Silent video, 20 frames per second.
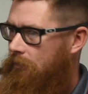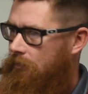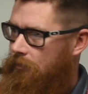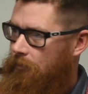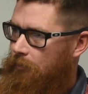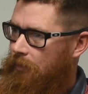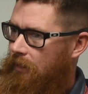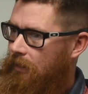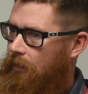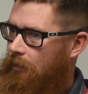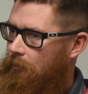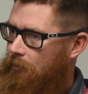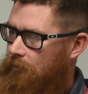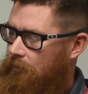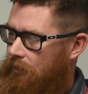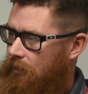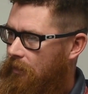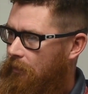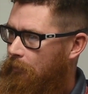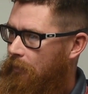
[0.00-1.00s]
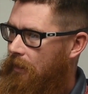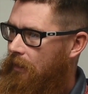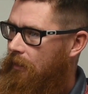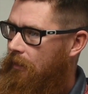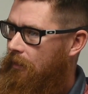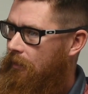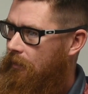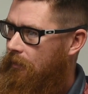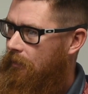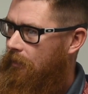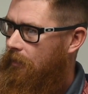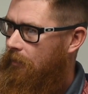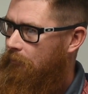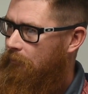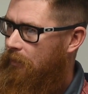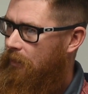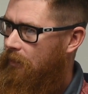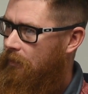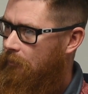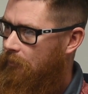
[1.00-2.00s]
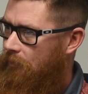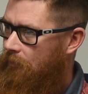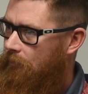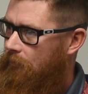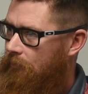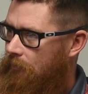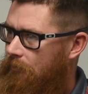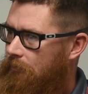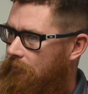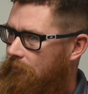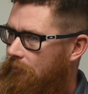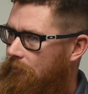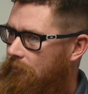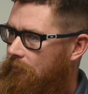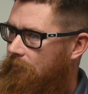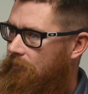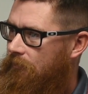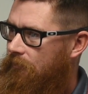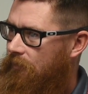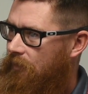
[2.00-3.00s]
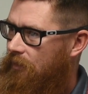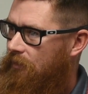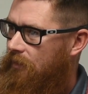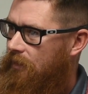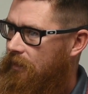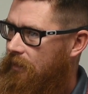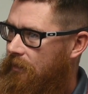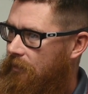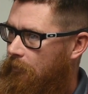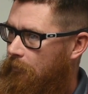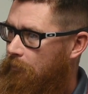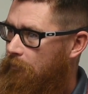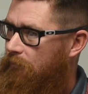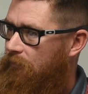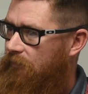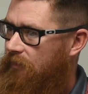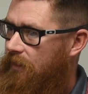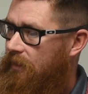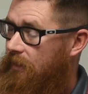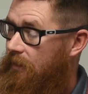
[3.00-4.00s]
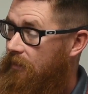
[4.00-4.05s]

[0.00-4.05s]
to be able to come in and be able to fill in or fit